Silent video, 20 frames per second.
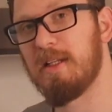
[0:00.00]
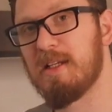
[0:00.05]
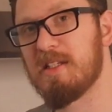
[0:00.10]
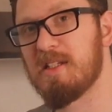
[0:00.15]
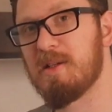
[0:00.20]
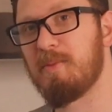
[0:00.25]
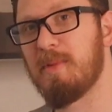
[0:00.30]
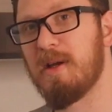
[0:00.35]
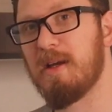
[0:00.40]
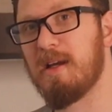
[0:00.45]

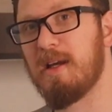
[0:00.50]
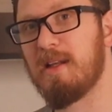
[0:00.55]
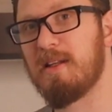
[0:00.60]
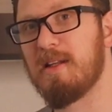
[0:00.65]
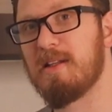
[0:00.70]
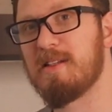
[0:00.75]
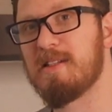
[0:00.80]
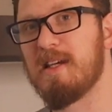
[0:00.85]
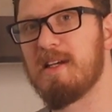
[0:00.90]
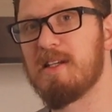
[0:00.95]
doesn't break and
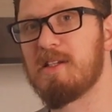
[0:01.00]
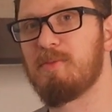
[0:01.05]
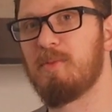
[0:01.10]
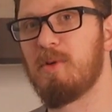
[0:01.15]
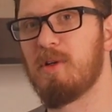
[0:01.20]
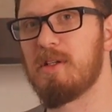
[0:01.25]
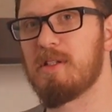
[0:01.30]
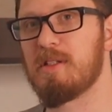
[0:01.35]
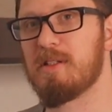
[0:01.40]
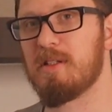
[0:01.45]
it stays
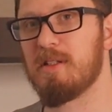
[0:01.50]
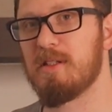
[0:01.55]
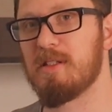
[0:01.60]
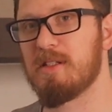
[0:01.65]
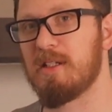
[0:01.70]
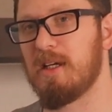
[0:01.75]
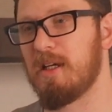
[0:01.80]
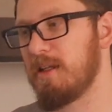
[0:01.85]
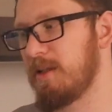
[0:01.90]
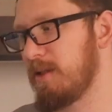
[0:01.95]
moist
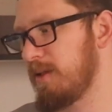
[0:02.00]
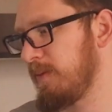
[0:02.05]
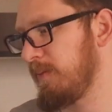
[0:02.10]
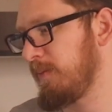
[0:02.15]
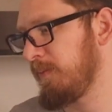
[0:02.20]
inside,